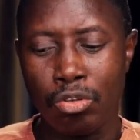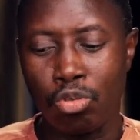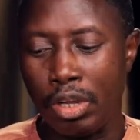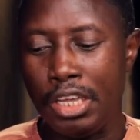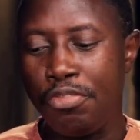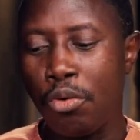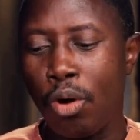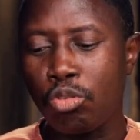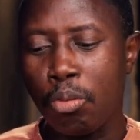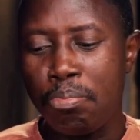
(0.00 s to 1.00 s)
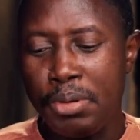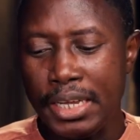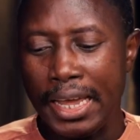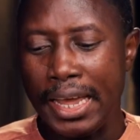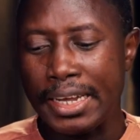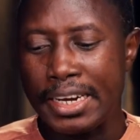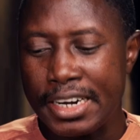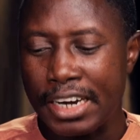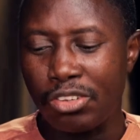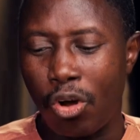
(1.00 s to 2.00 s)
So if you want to be a
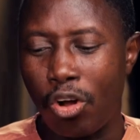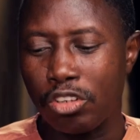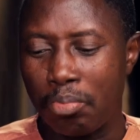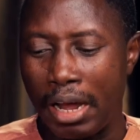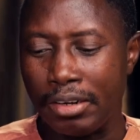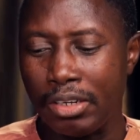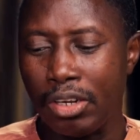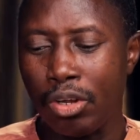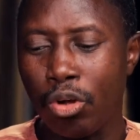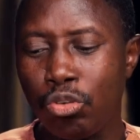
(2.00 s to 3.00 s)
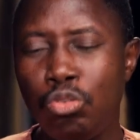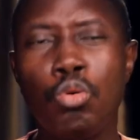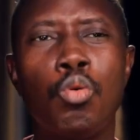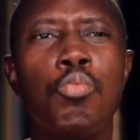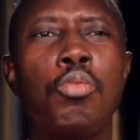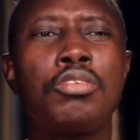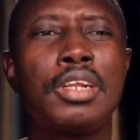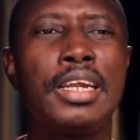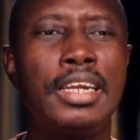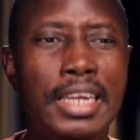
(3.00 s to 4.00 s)
great husband, you
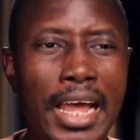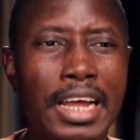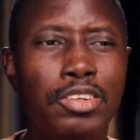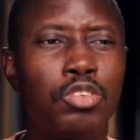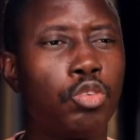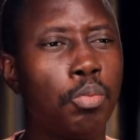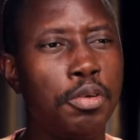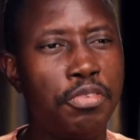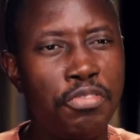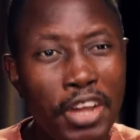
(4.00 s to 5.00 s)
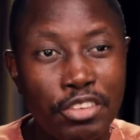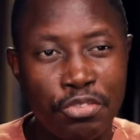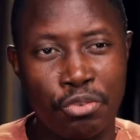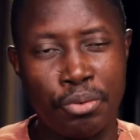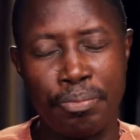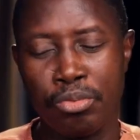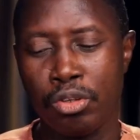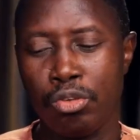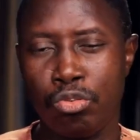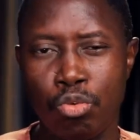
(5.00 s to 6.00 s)
must learn to be faithful
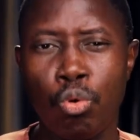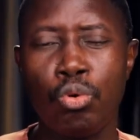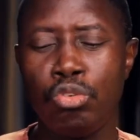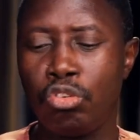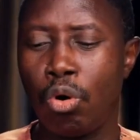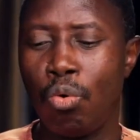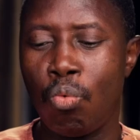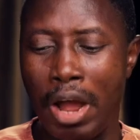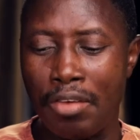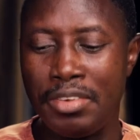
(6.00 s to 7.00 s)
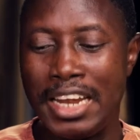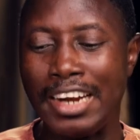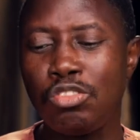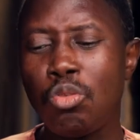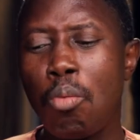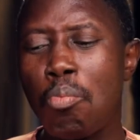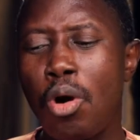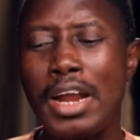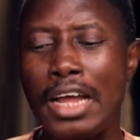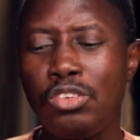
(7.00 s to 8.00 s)
to your wife. There is no
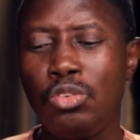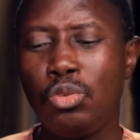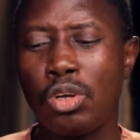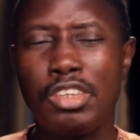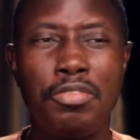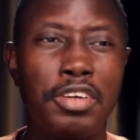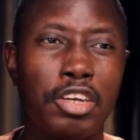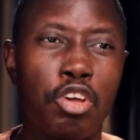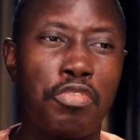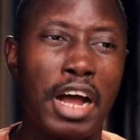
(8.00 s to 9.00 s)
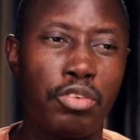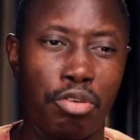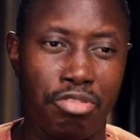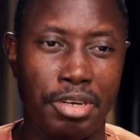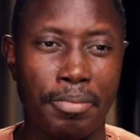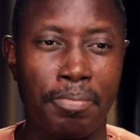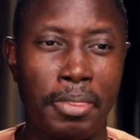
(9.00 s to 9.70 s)
moral justification for adultery.